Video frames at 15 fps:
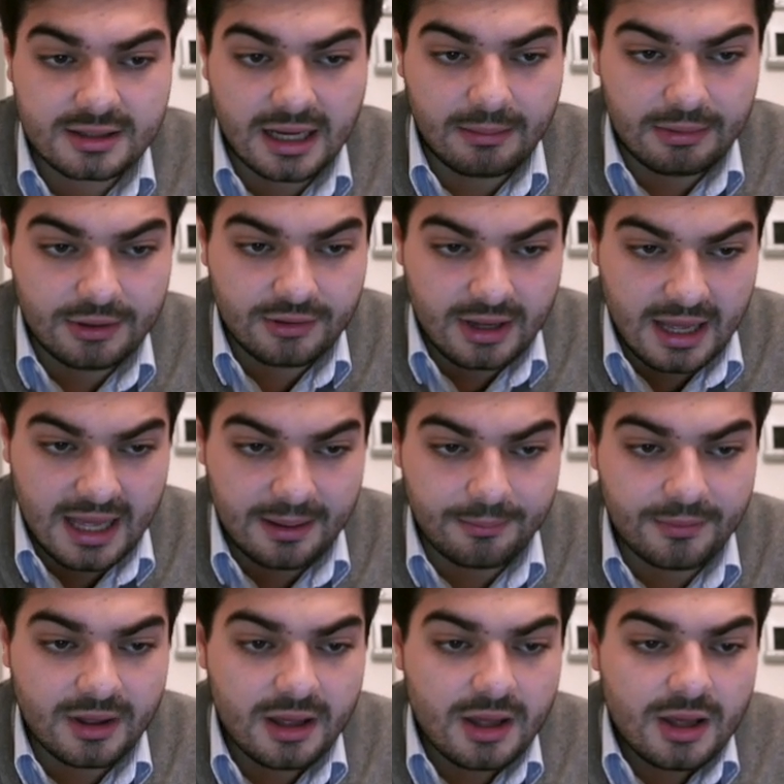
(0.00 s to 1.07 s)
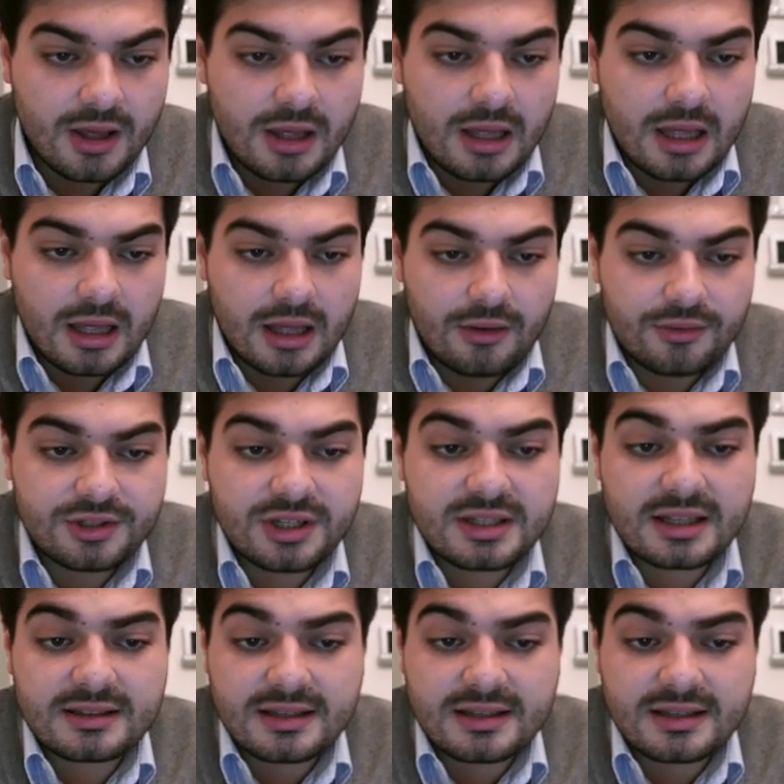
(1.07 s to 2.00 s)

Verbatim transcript: WM, uh, which is a